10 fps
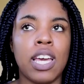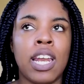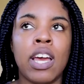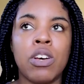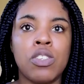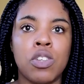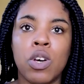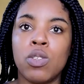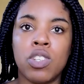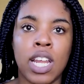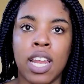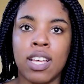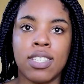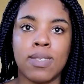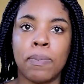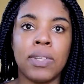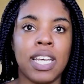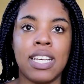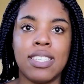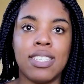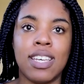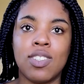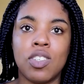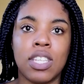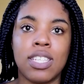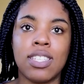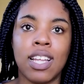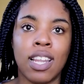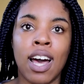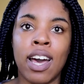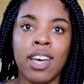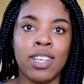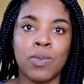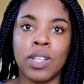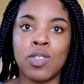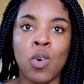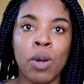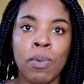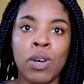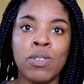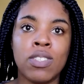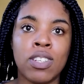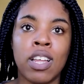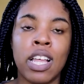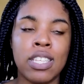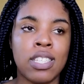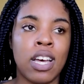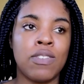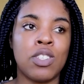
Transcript: And I also know genetics plays into this a lot, as well as hormones and all that stuff.